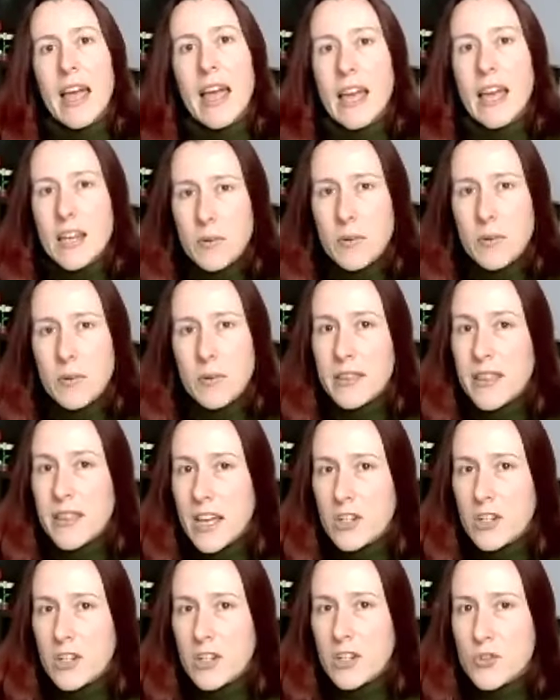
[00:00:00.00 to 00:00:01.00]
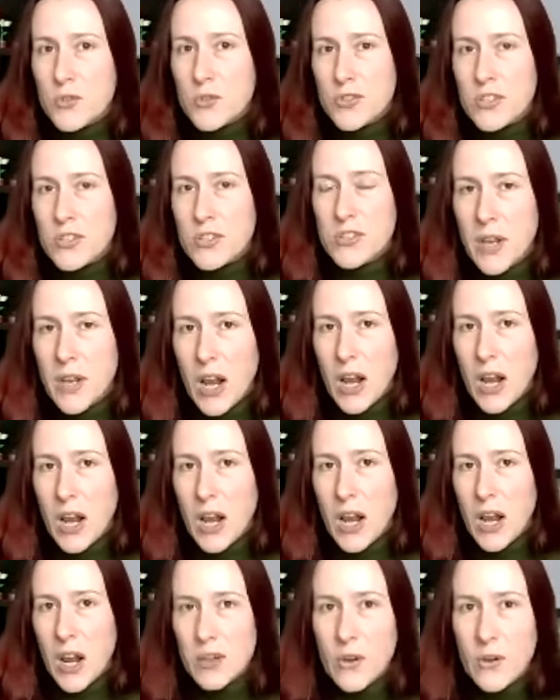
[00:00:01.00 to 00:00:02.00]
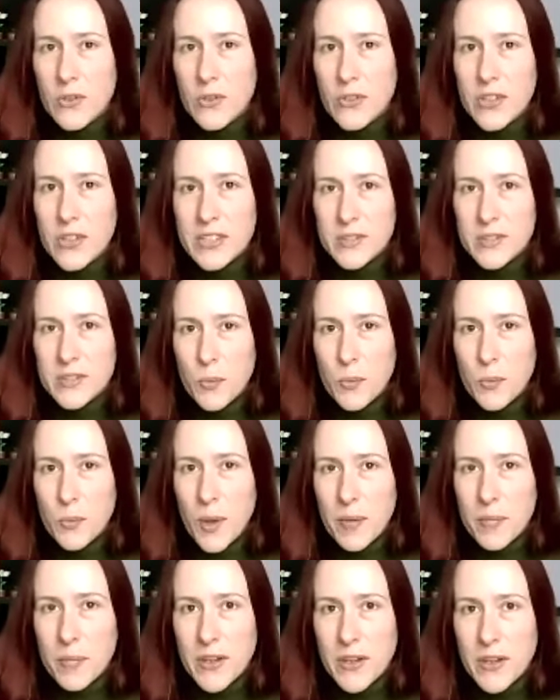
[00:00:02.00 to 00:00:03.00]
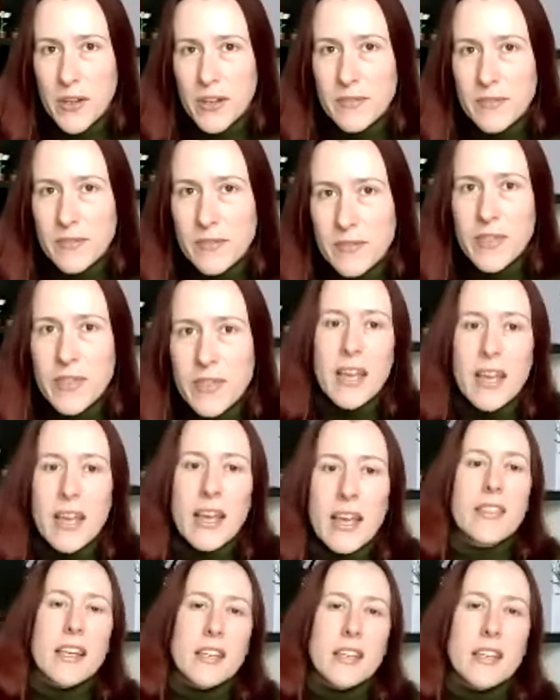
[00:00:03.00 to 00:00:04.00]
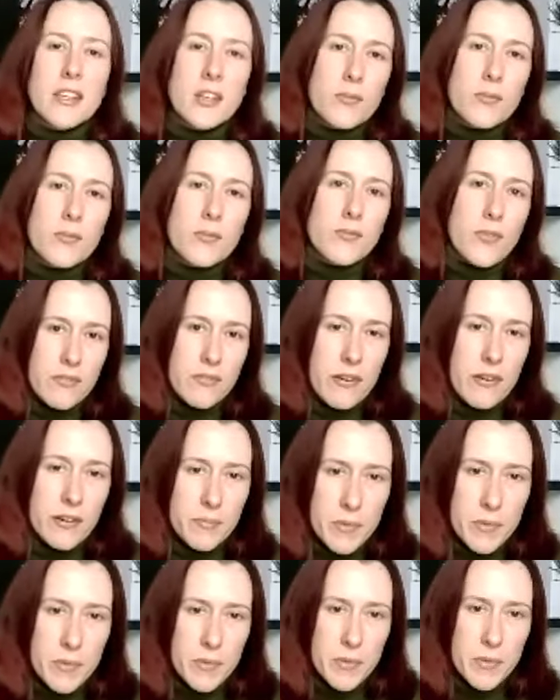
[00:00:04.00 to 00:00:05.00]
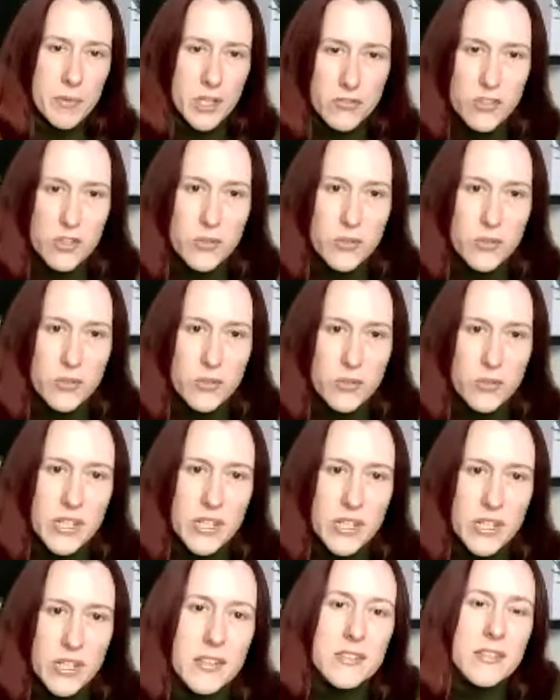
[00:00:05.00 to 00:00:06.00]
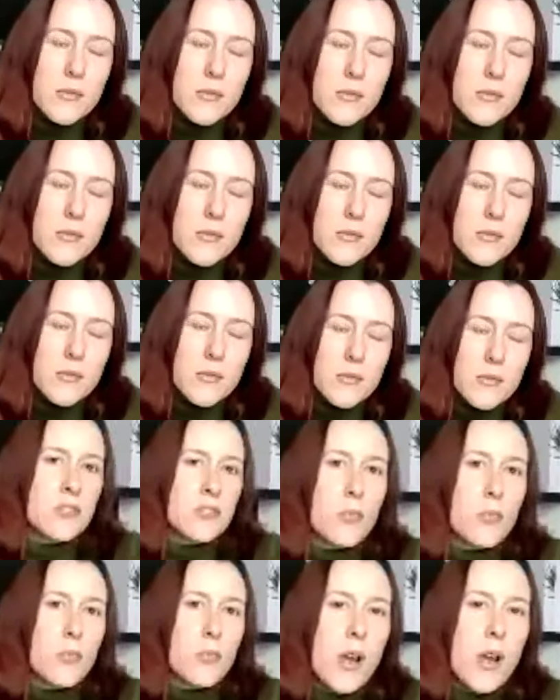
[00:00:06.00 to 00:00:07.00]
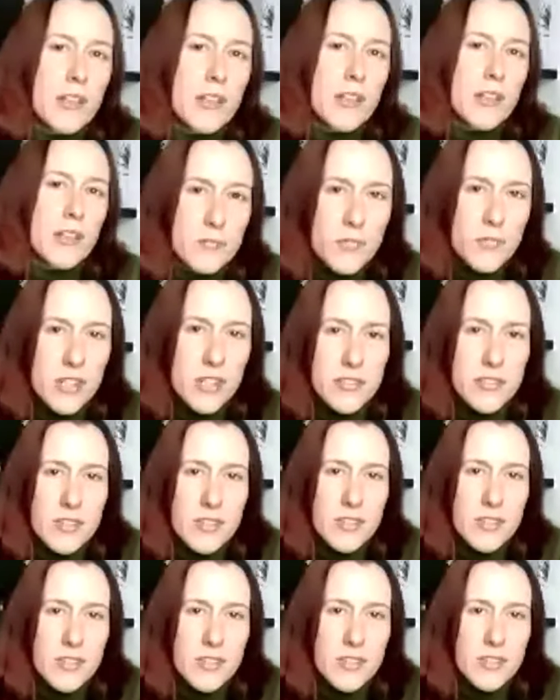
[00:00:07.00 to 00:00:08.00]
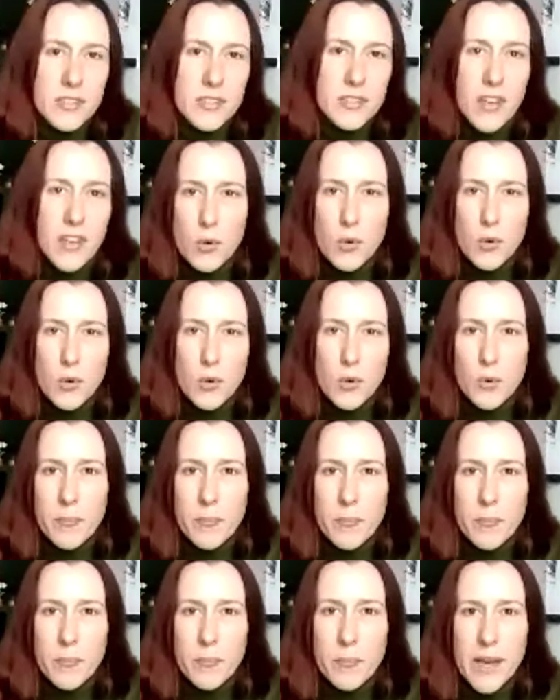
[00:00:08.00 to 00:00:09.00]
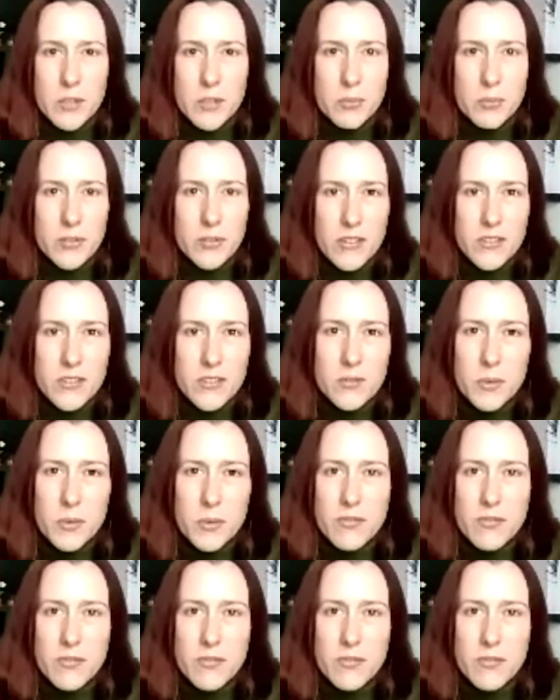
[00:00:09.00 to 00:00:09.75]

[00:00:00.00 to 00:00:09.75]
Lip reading: Anyway, that draws us to a close on this webinar. Thank you very, very much for joining us. We've covered why some risks are more manageable than others.